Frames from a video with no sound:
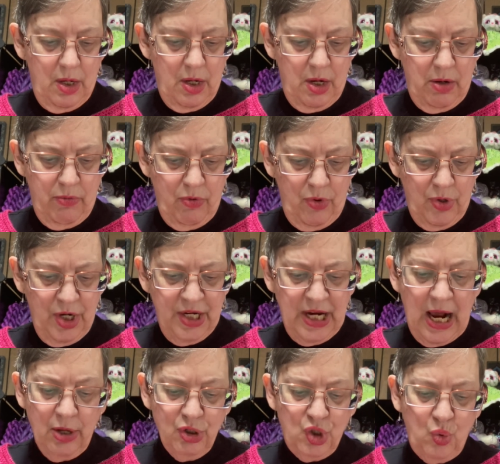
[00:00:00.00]
I wrote it
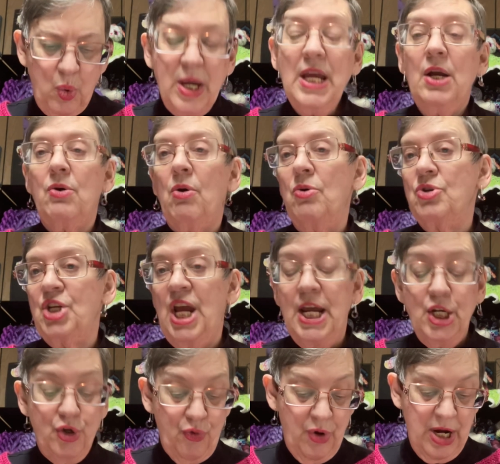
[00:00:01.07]
down. Sweet Crochet
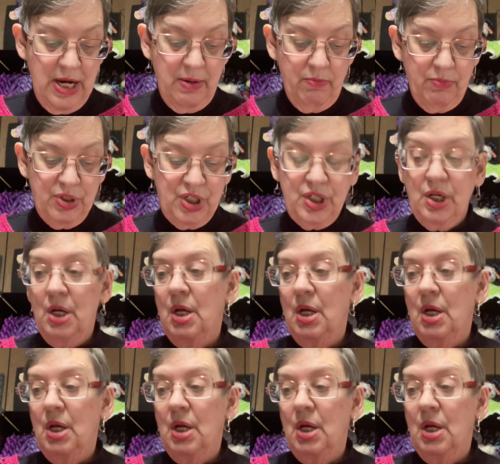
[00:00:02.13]
Dreams.